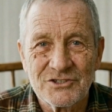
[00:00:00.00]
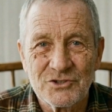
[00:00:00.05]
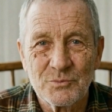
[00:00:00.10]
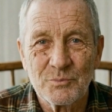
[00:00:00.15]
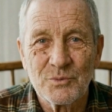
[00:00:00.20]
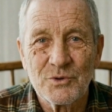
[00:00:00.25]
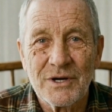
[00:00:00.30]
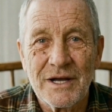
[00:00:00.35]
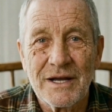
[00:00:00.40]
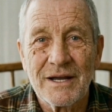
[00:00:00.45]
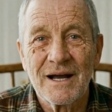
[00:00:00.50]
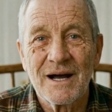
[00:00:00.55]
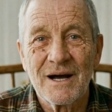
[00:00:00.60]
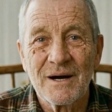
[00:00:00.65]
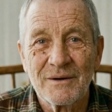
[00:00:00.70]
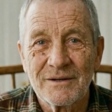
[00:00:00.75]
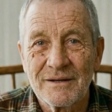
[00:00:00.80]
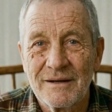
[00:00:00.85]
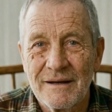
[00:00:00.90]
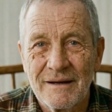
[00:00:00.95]
you breathe
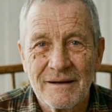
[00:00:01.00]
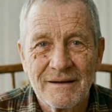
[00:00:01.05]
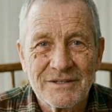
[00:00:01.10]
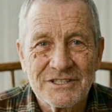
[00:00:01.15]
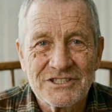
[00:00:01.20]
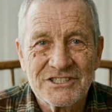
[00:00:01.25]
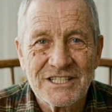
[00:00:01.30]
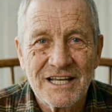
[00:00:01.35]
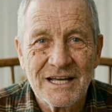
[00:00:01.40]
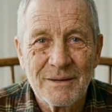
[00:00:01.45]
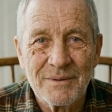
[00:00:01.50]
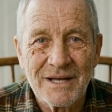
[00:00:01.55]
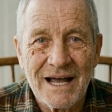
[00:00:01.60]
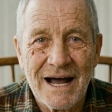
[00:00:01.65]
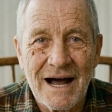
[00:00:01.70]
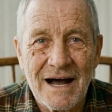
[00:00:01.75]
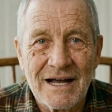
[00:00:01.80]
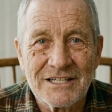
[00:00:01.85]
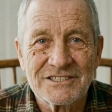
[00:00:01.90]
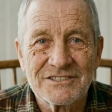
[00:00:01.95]
out, the same
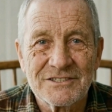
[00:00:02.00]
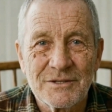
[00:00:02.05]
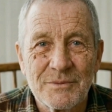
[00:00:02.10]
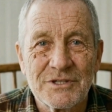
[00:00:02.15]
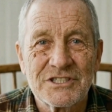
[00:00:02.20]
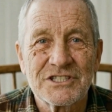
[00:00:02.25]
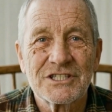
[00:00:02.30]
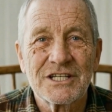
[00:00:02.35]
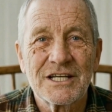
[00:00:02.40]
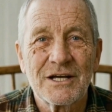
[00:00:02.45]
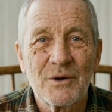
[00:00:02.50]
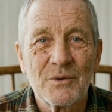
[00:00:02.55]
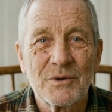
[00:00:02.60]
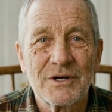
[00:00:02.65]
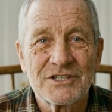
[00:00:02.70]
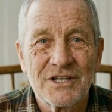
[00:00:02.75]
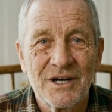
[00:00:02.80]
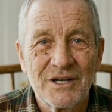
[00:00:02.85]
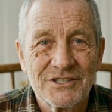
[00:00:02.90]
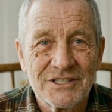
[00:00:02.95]
gas the mosquito
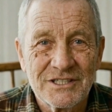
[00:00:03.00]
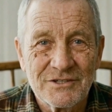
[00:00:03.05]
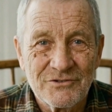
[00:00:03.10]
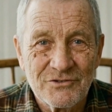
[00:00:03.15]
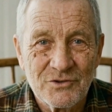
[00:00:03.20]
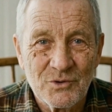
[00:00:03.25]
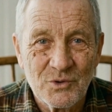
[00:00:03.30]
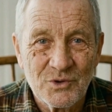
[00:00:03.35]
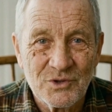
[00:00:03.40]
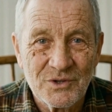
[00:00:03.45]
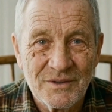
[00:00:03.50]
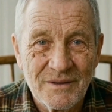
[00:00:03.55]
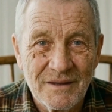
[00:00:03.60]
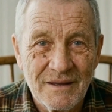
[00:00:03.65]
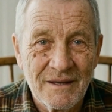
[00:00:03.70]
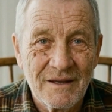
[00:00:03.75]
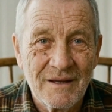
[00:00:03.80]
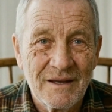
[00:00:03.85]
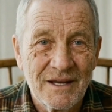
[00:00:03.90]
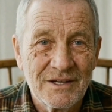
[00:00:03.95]
is hunting for.
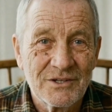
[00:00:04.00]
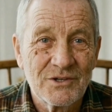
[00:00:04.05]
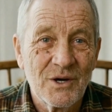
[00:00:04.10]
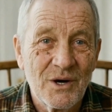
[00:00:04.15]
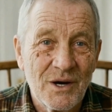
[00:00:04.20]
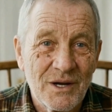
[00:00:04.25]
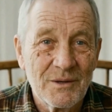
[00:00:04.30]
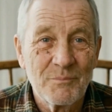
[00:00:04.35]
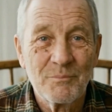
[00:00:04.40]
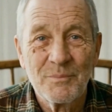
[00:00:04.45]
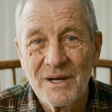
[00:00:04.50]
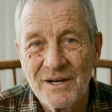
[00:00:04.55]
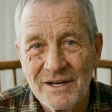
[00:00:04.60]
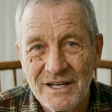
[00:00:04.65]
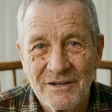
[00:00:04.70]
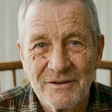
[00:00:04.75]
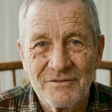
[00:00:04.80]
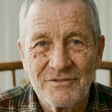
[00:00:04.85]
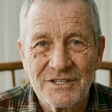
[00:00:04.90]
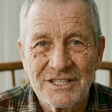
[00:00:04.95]
A dark
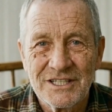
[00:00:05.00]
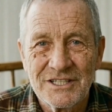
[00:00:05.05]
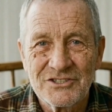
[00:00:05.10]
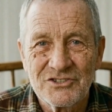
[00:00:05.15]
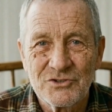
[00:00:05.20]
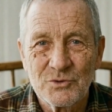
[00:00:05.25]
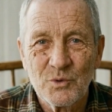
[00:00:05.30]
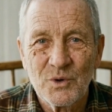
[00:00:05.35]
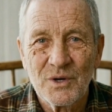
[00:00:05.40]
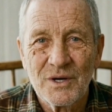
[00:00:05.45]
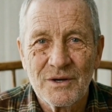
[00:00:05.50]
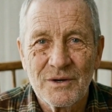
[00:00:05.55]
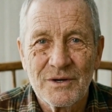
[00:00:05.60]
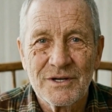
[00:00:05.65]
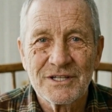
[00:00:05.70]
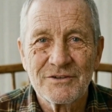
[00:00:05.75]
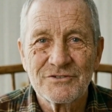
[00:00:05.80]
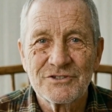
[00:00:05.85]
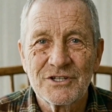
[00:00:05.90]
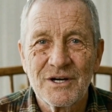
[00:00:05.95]
bucket of yeast water
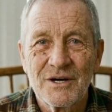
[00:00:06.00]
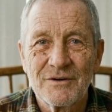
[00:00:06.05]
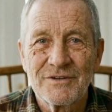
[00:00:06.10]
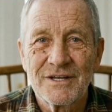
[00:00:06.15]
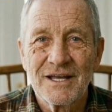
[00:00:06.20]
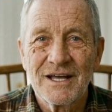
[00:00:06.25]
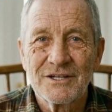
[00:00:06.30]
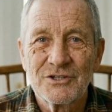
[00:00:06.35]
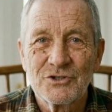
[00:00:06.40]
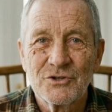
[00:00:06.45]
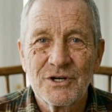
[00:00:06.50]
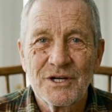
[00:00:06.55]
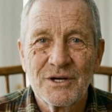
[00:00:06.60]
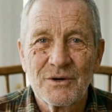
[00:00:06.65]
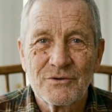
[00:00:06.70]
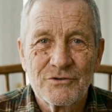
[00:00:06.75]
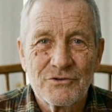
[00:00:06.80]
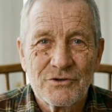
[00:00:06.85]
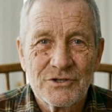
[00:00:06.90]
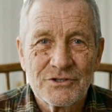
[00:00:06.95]
gives off that
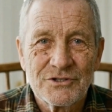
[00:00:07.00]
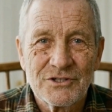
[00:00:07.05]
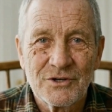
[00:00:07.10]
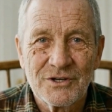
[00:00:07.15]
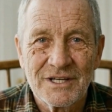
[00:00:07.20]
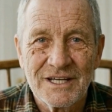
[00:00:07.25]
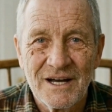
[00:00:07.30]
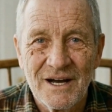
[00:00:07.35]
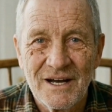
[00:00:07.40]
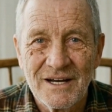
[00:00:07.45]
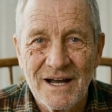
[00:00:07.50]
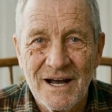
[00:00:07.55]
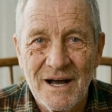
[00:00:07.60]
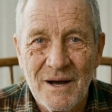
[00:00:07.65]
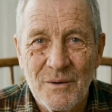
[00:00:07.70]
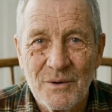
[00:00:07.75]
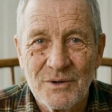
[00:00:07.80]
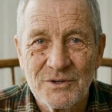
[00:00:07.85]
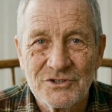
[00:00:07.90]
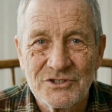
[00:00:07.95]
trail for 30-odd
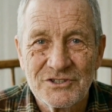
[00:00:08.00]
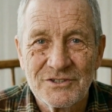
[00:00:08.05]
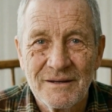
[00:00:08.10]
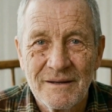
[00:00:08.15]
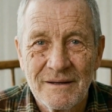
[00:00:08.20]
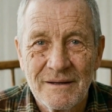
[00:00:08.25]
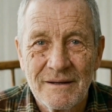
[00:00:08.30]
hours.